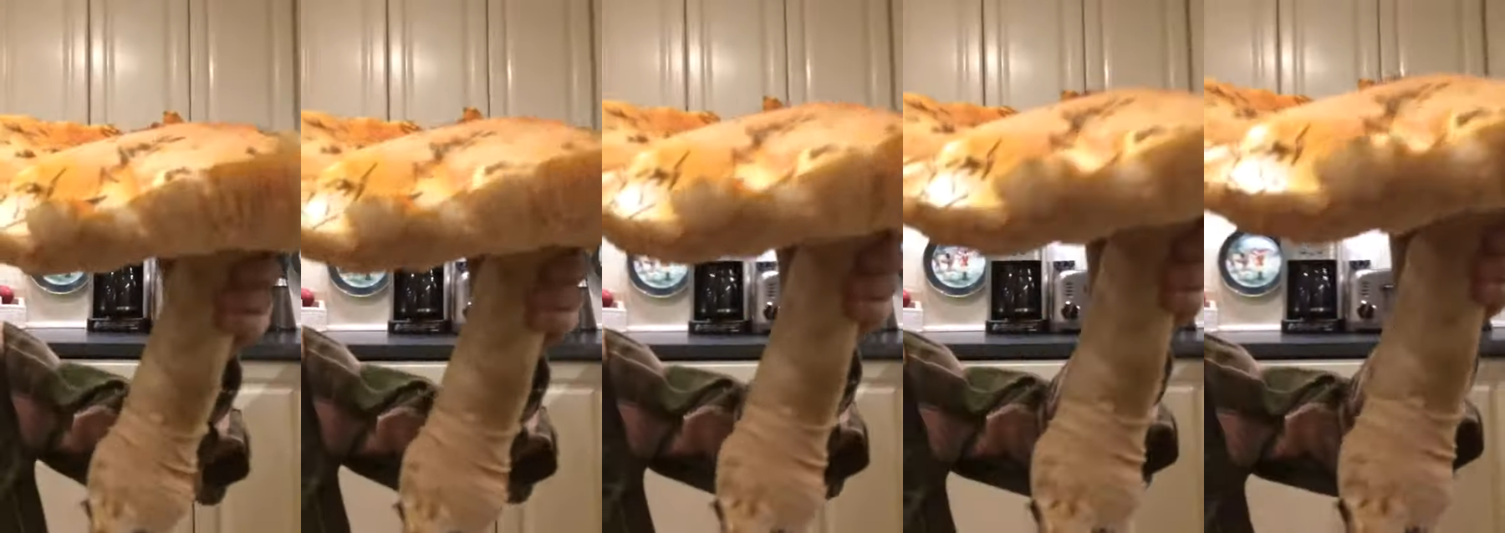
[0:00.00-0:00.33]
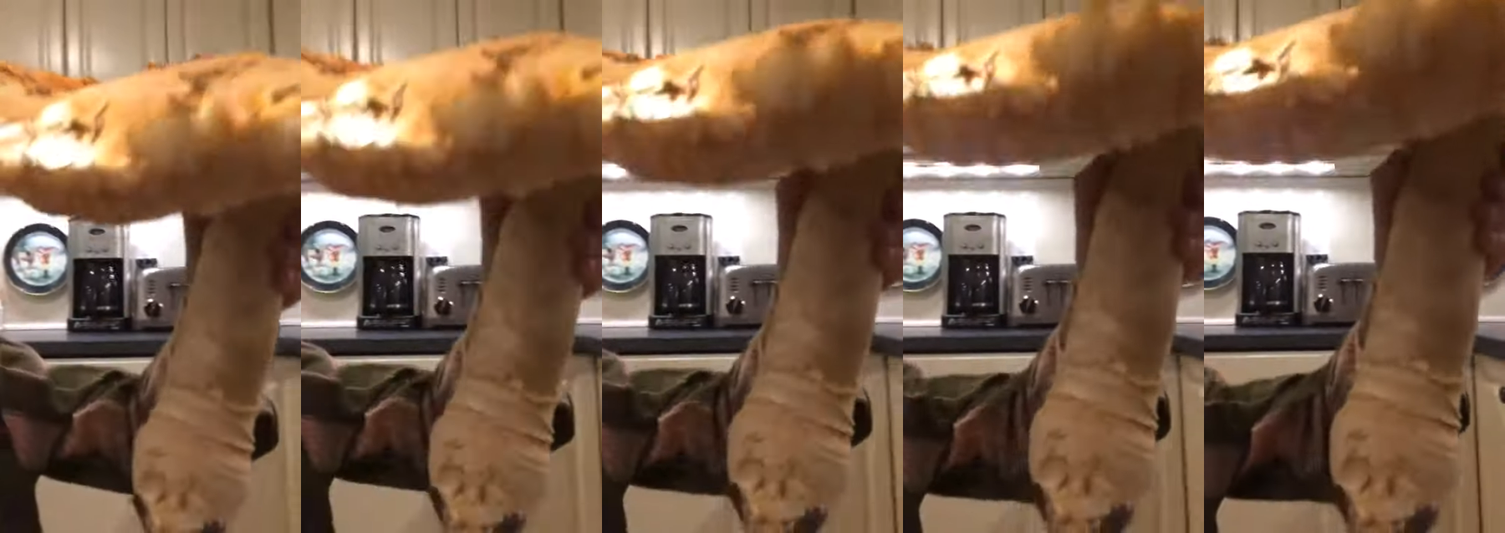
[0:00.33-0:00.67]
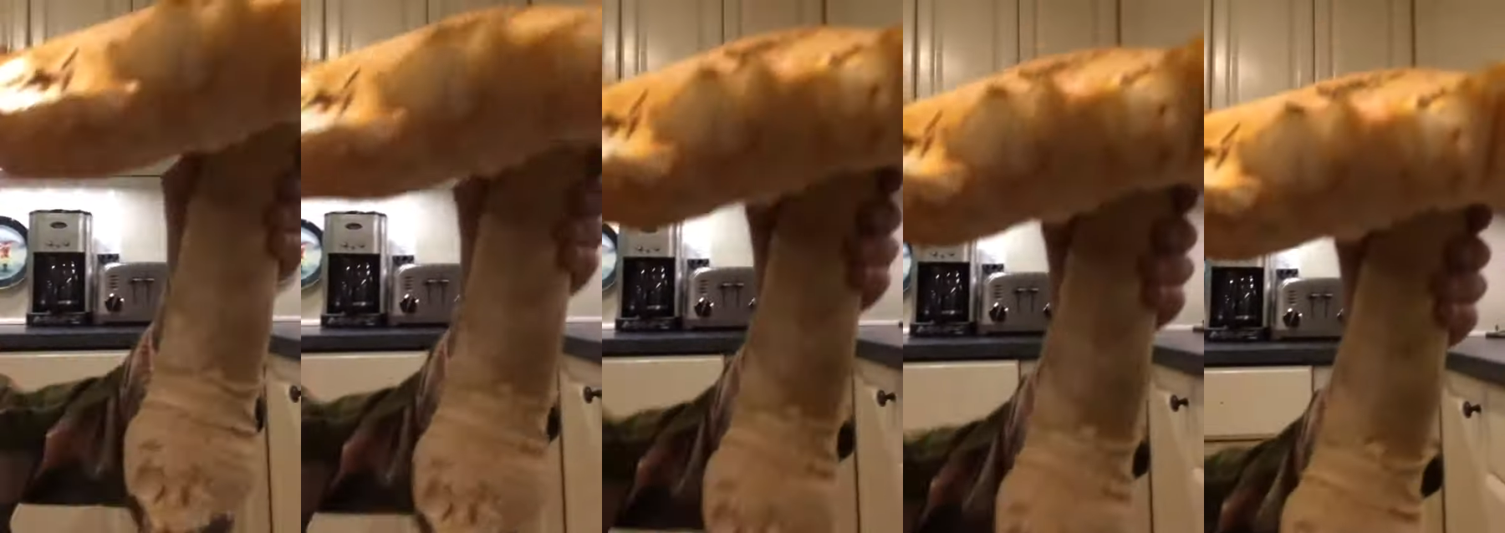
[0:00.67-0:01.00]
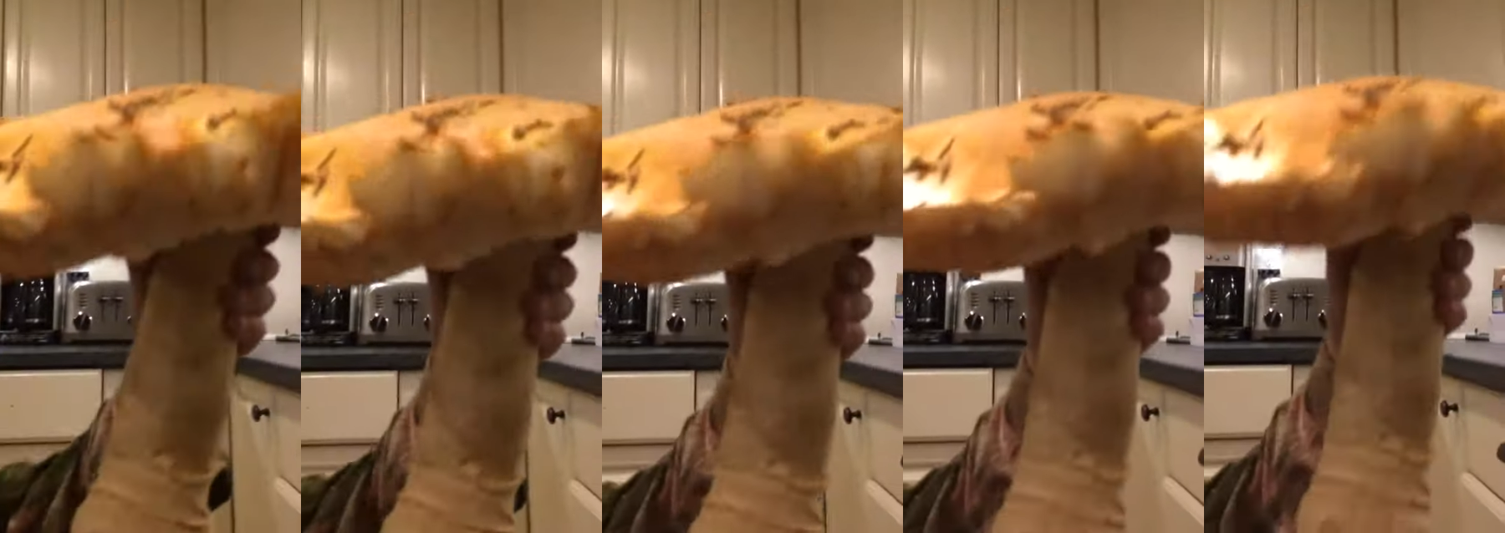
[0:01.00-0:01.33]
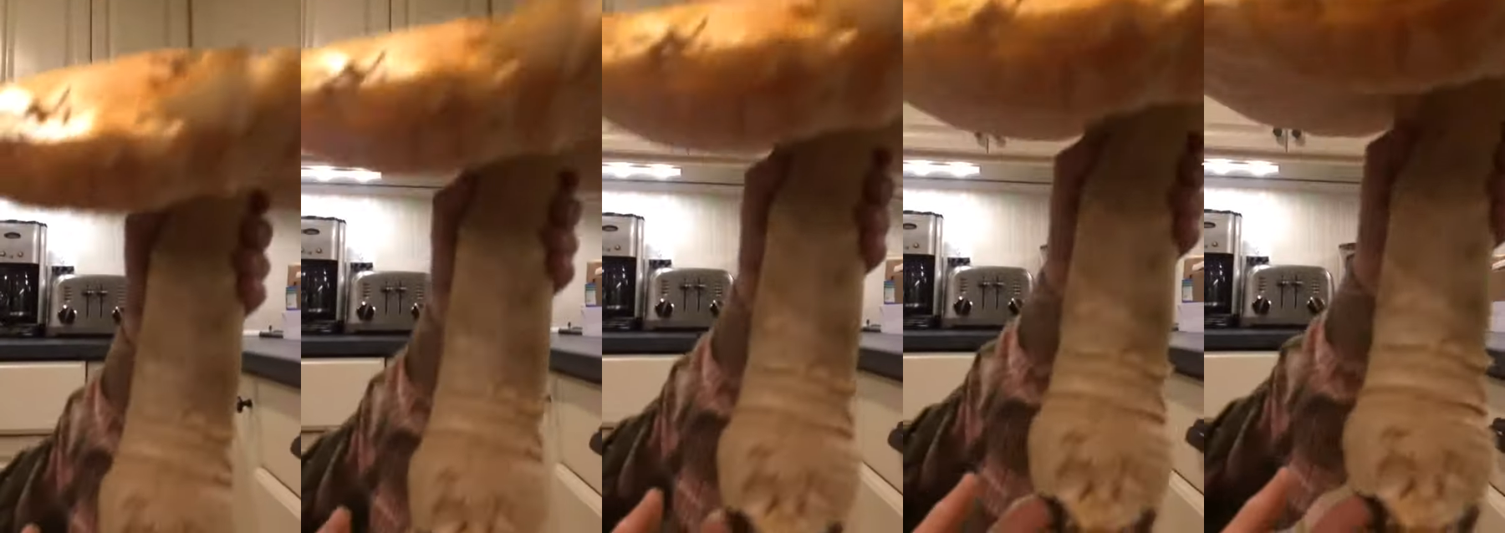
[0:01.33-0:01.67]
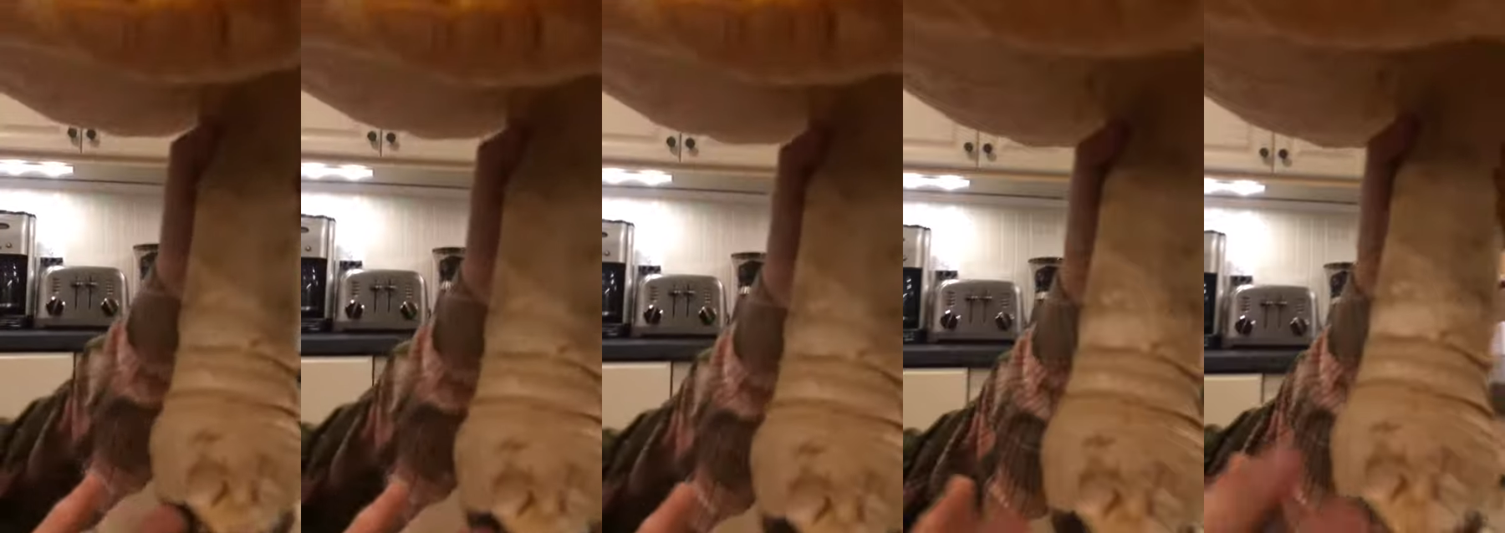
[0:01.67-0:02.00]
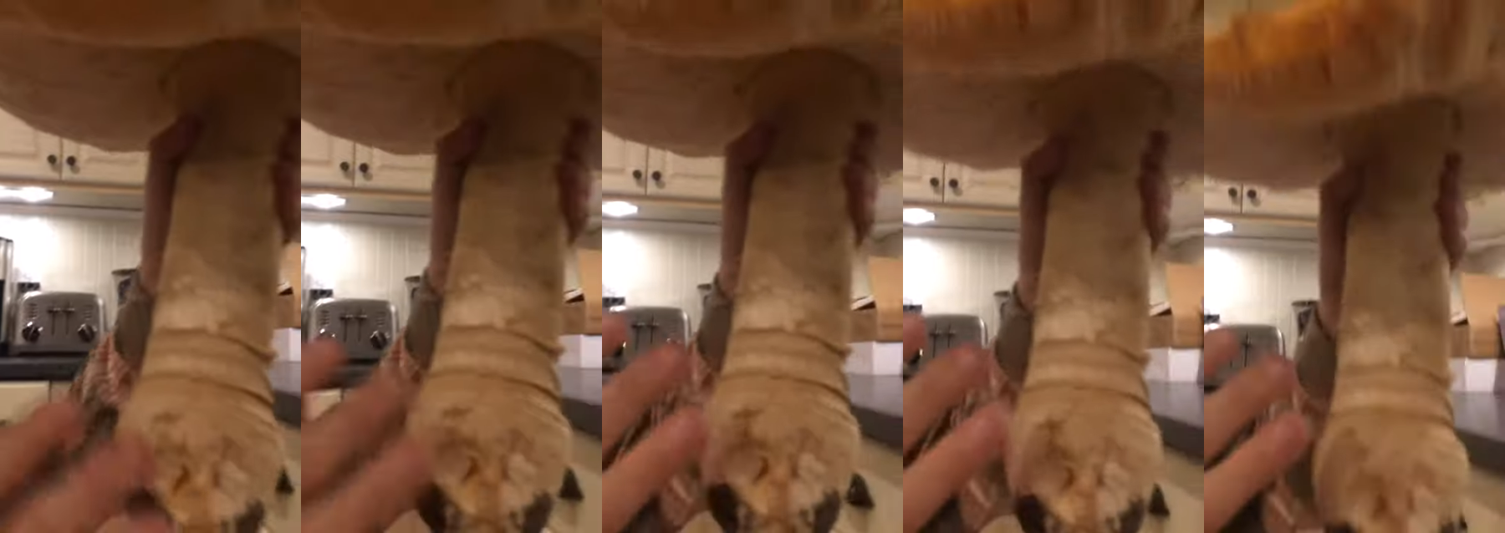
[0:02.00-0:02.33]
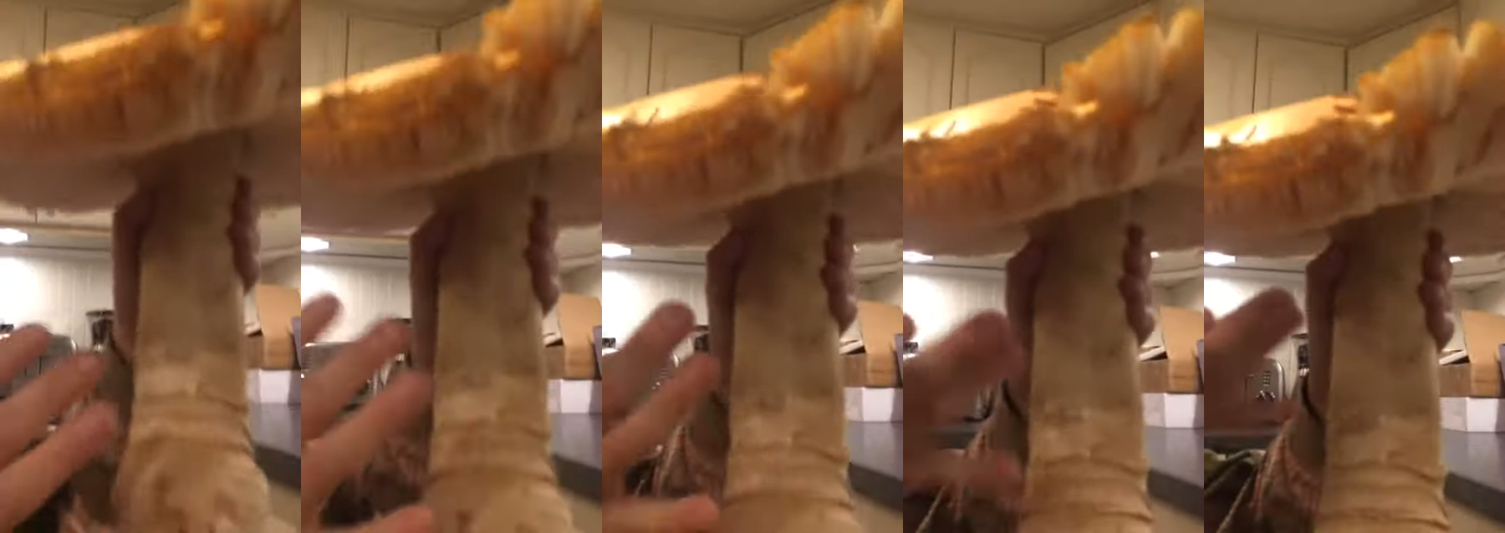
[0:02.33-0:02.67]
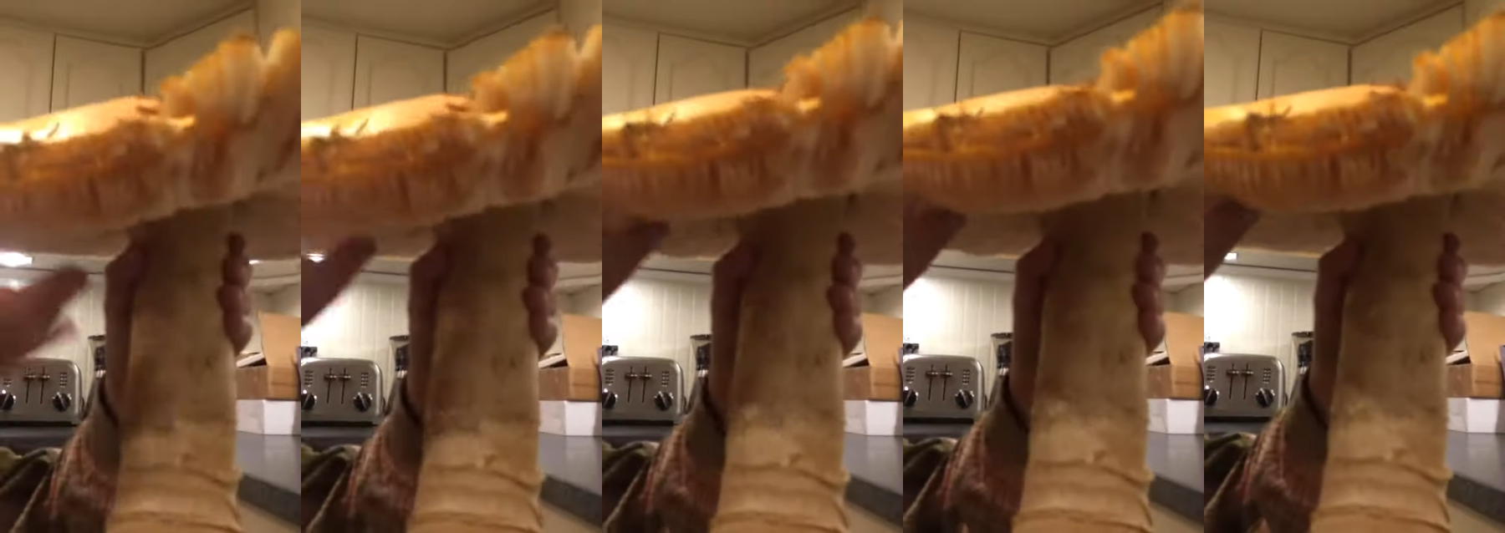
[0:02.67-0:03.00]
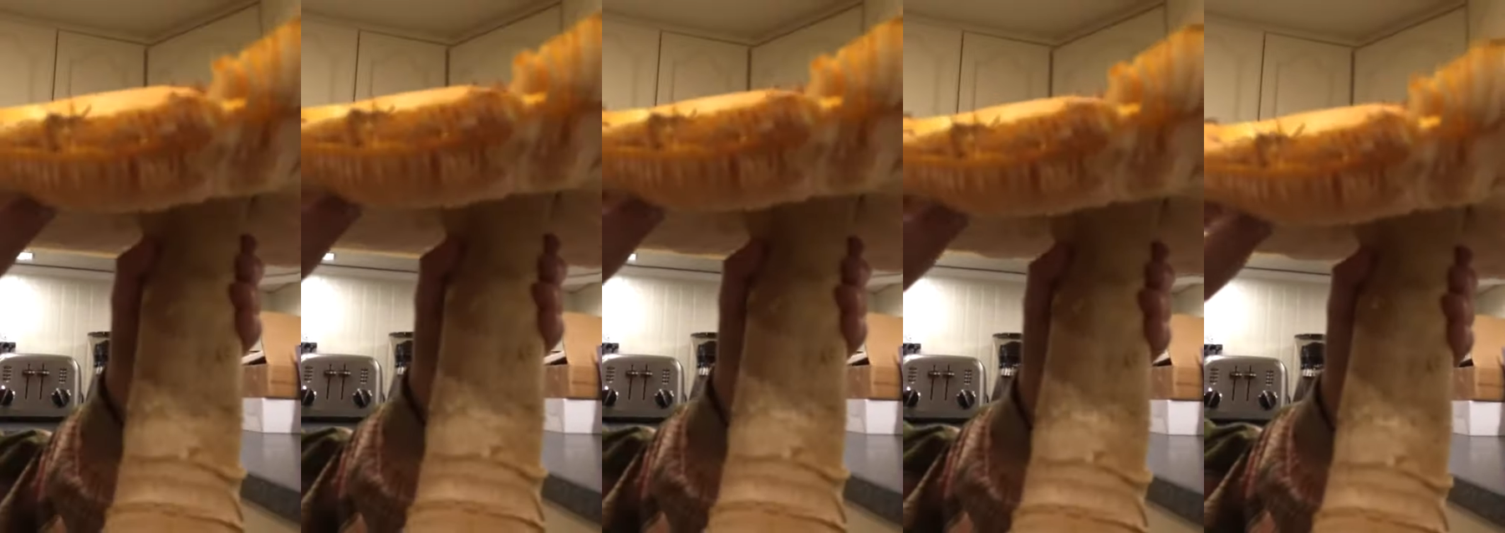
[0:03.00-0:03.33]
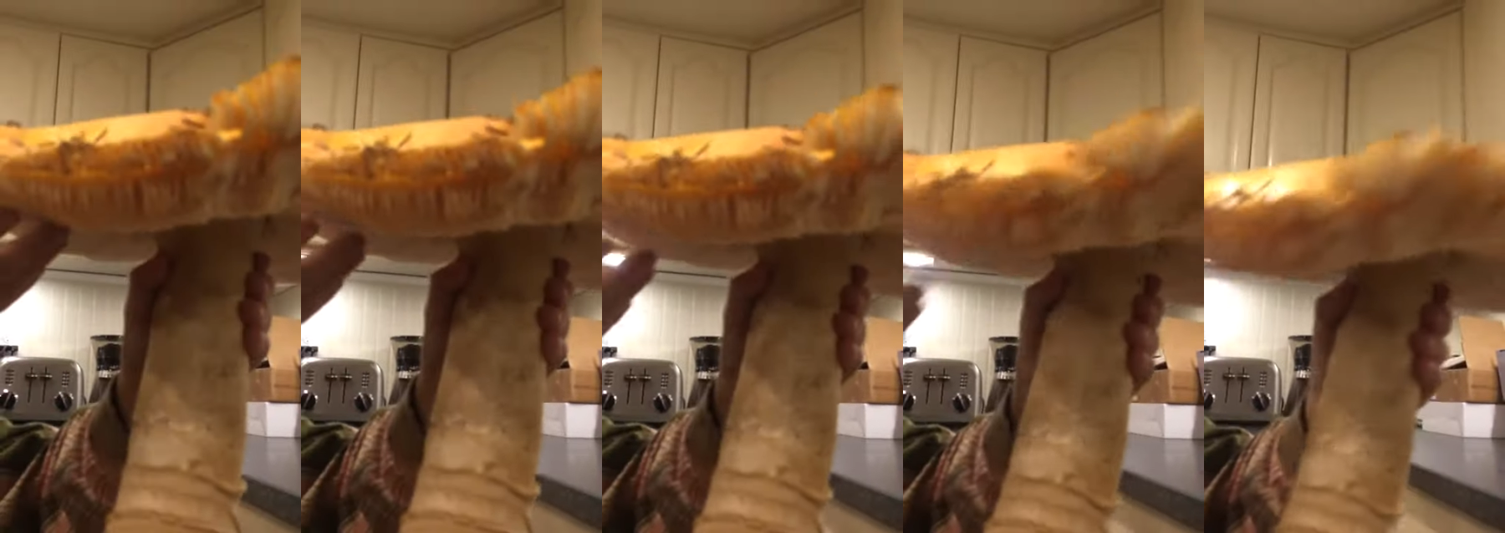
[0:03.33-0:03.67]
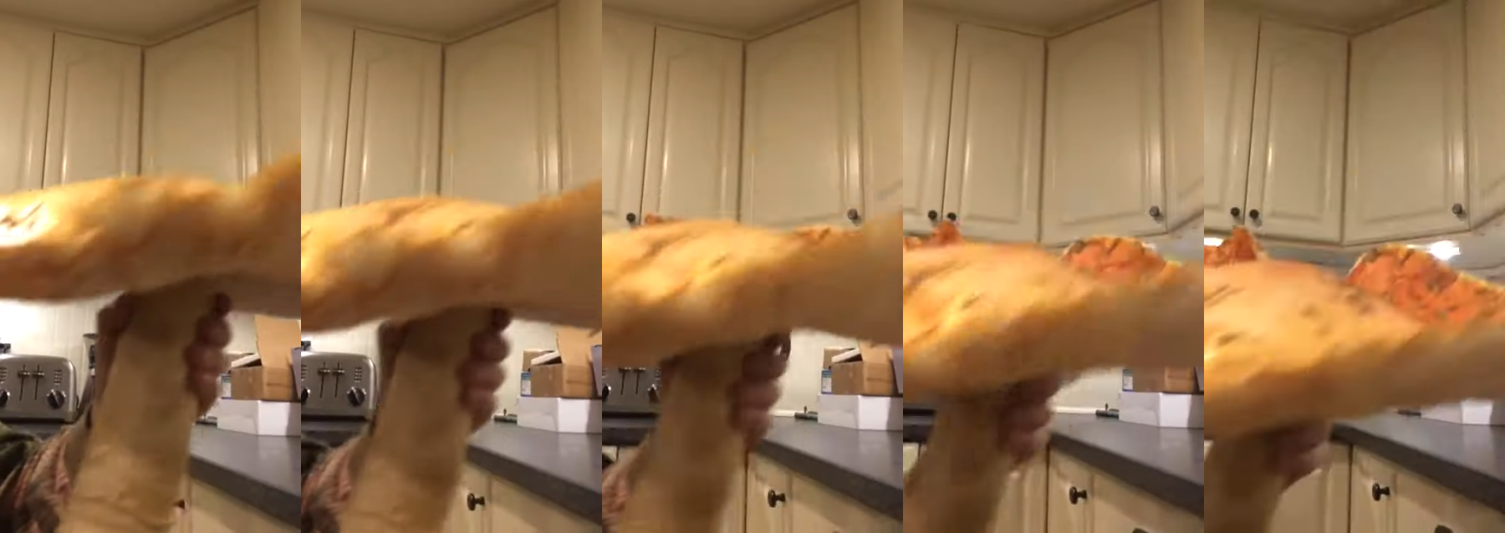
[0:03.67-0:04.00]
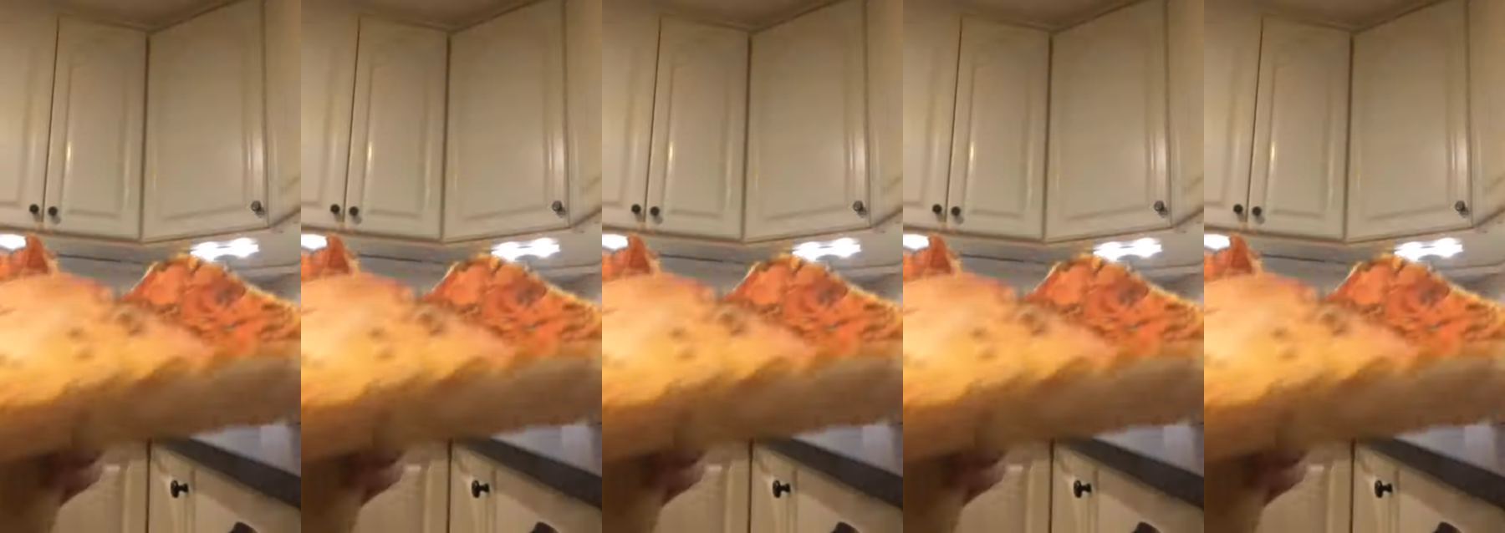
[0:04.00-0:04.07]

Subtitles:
Nobody's mouth can be seen.